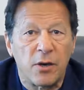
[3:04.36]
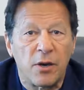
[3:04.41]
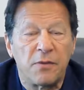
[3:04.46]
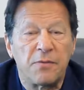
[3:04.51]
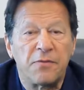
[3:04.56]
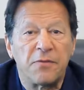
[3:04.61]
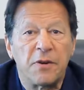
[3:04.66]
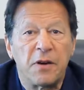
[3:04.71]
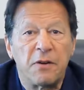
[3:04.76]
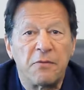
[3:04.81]

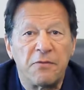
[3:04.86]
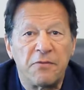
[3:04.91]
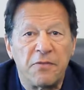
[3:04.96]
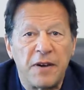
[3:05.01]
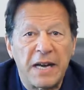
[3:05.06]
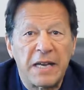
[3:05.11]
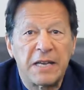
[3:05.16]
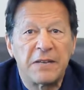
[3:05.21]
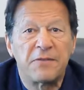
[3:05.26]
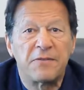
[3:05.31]
of
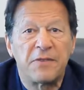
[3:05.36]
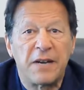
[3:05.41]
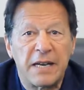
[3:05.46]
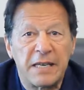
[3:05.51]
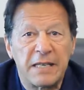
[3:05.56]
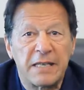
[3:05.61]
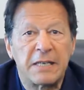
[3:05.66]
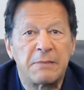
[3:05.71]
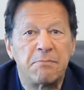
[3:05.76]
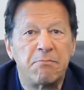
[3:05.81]

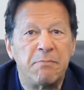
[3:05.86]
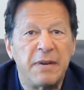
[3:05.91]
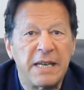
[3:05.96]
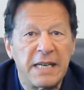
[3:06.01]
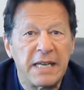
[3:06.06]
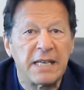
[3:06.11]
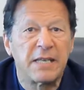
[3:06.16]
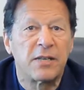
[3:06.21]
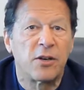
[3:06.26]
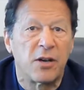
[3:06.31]
$500
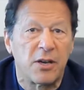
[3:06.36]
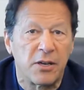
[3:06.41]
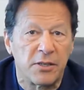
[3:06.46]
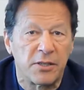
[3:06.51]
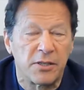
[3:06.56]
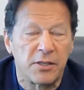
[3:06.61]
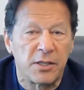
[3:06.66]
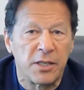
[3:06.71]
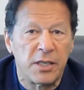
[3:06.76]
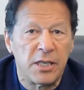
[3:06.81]
billion
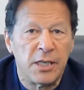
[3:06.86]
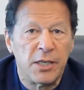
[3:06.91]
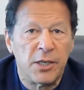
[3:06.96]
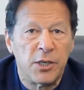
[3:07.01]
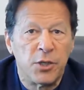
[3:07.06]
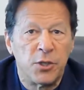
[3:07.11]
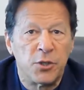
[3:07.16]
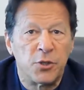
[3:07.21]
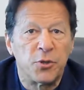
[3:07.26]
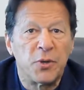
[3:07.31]

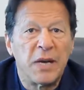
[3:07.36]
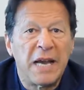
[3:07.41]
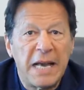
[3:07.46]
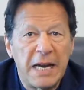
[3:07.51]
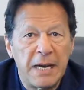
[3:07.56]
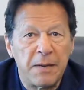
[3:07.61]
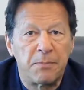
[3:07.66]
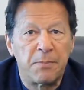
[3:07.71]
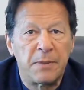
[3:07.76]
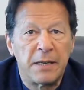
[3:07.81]
to
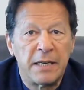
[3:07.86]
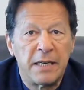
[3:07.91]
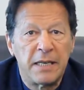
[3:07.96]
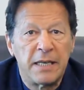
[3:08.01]
help